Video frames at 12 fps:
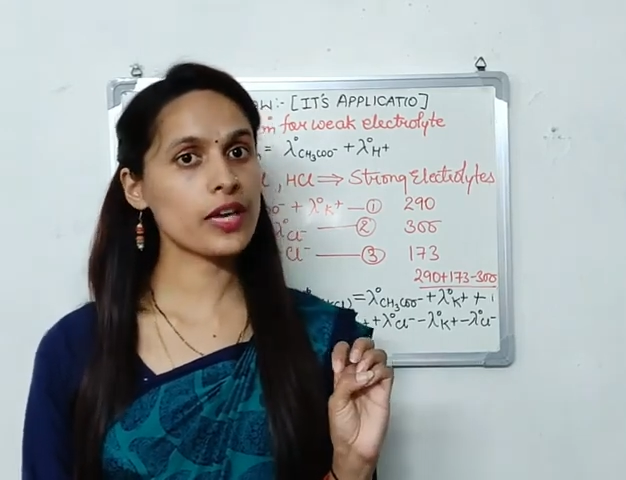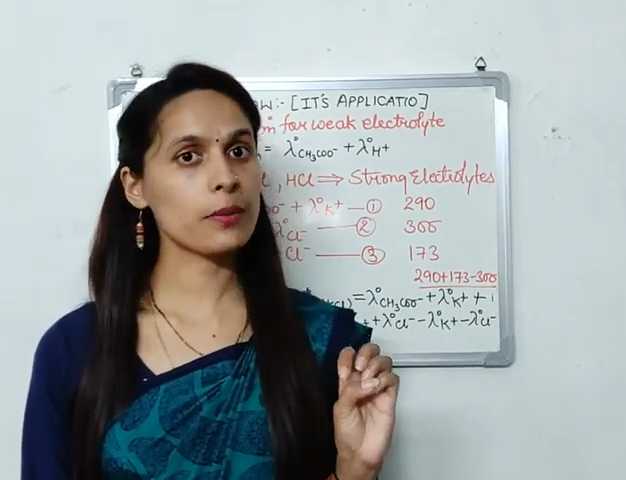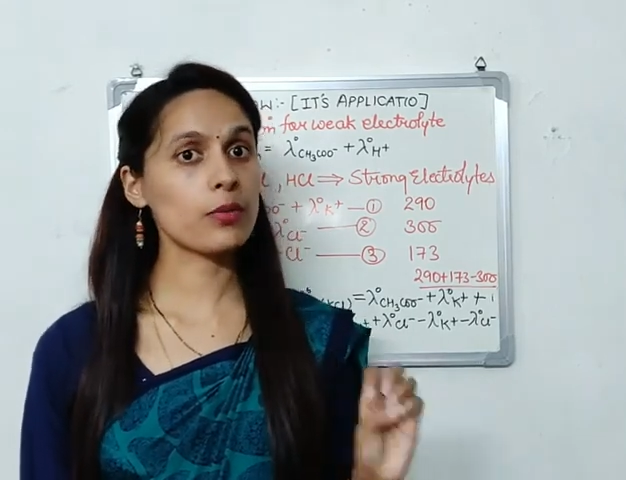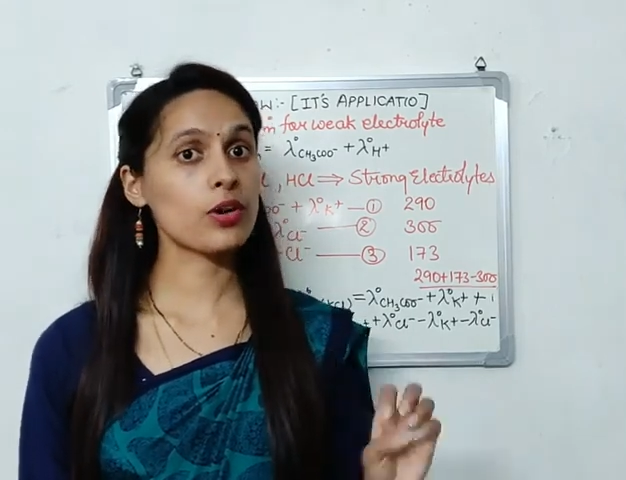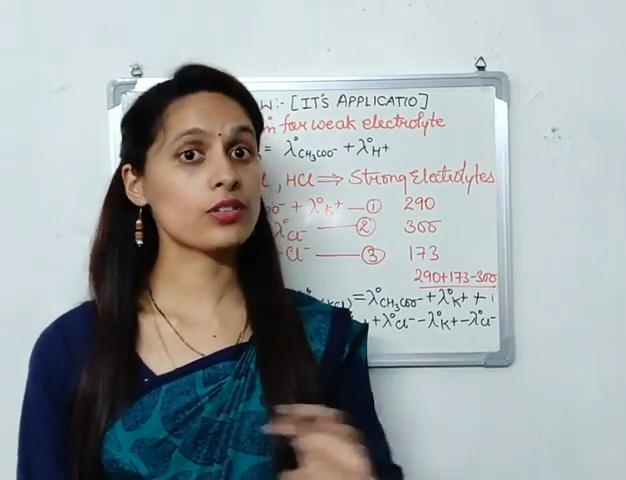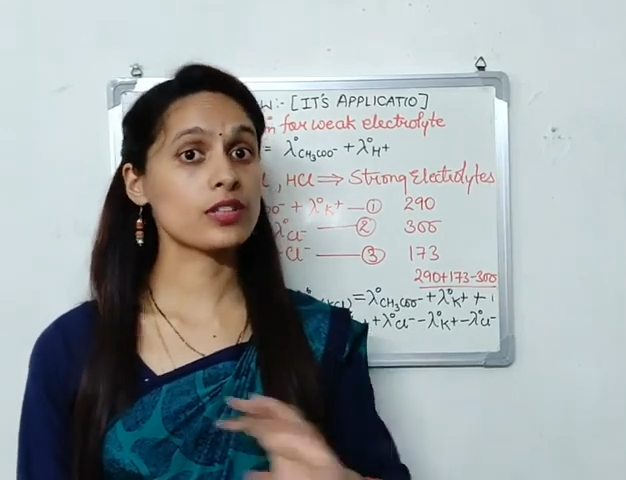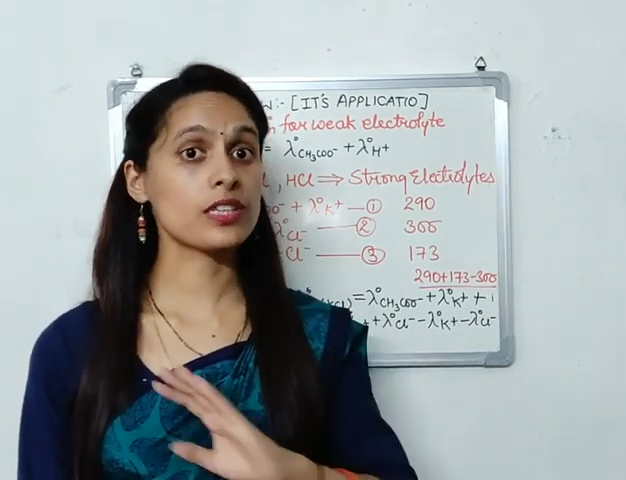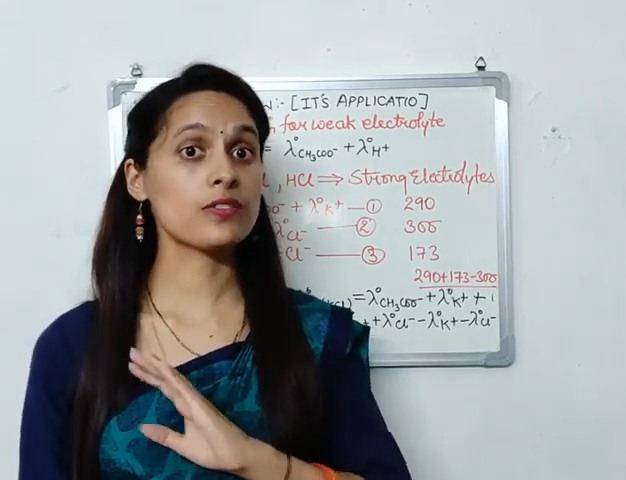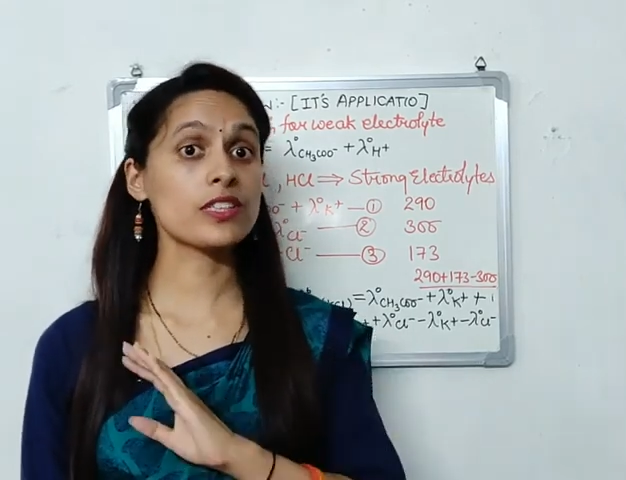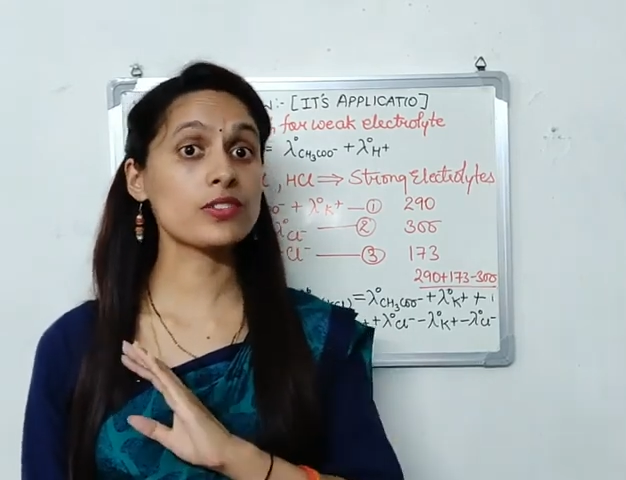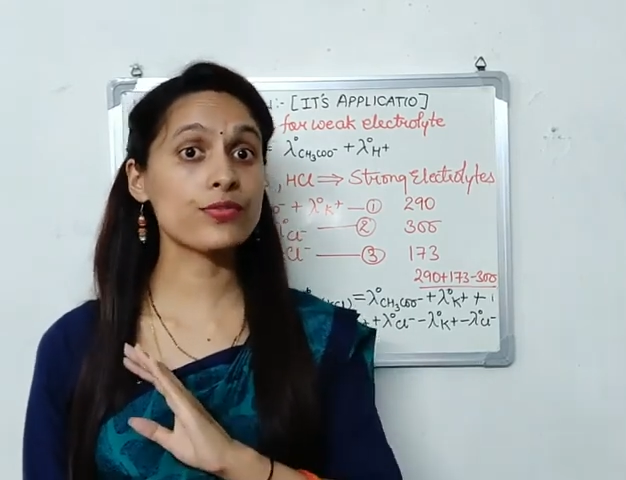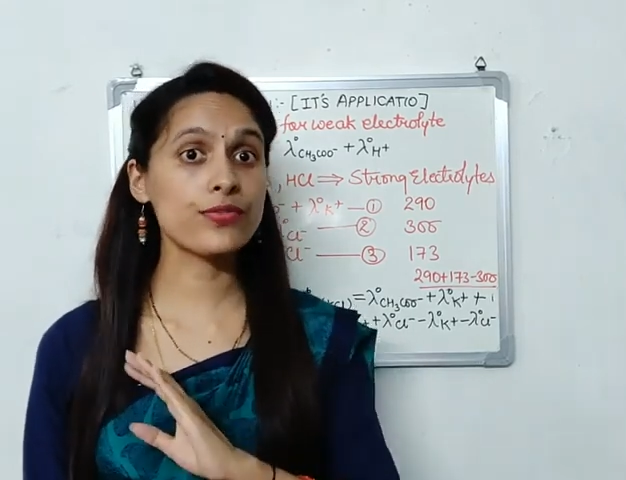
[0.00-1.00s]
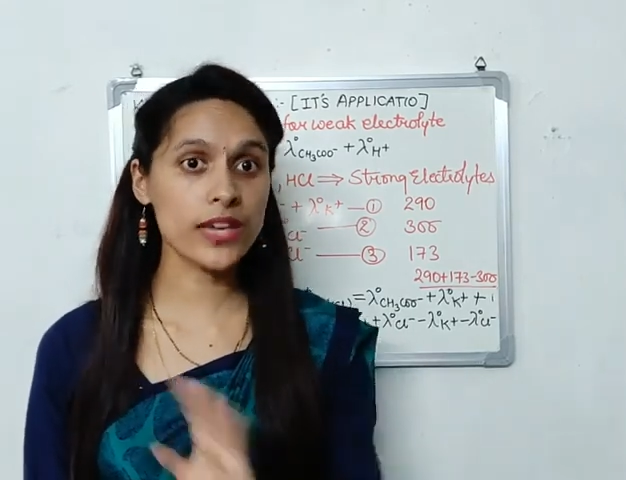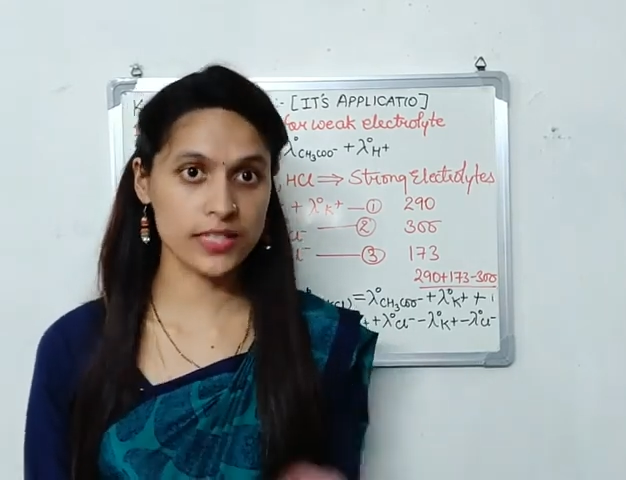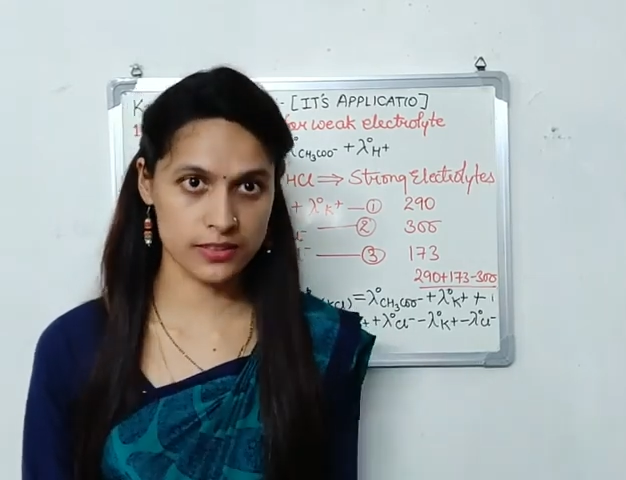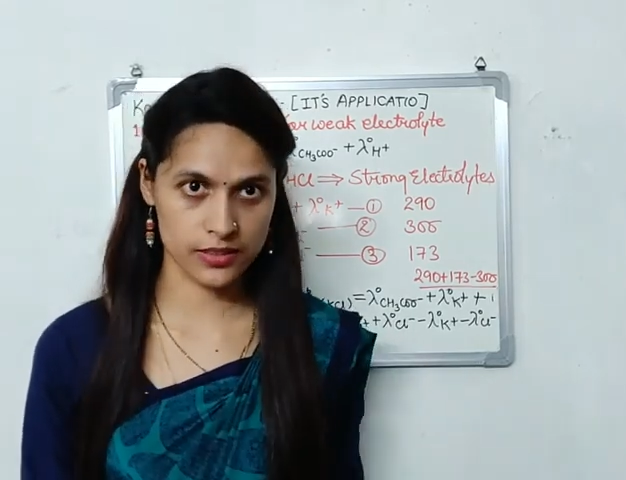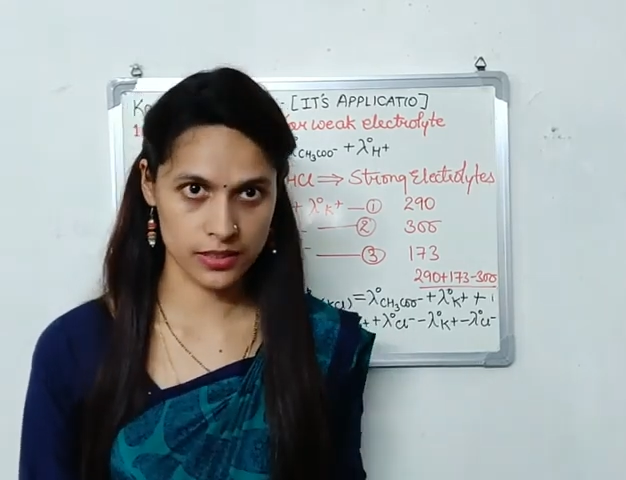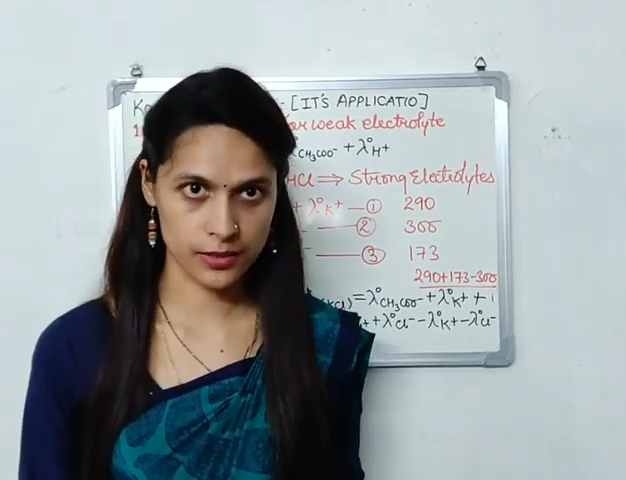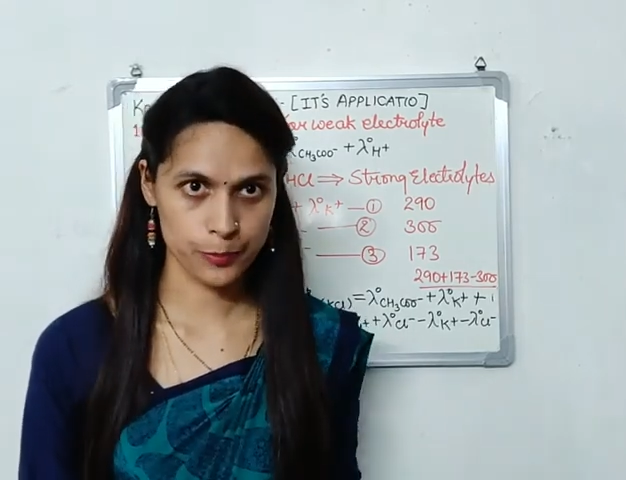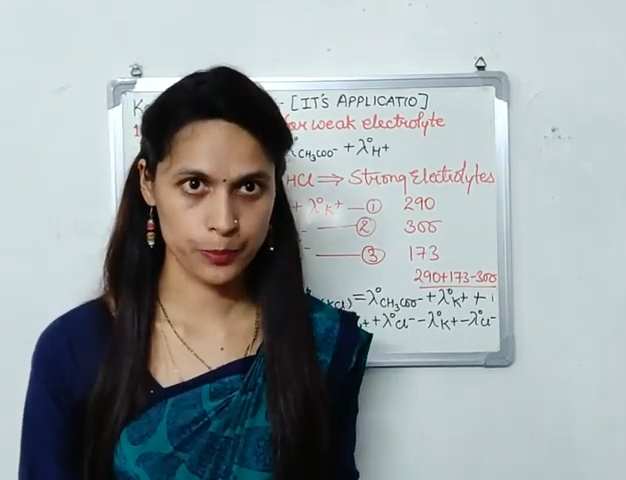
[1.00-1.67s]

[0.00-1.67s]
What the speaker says: K positive is fixed.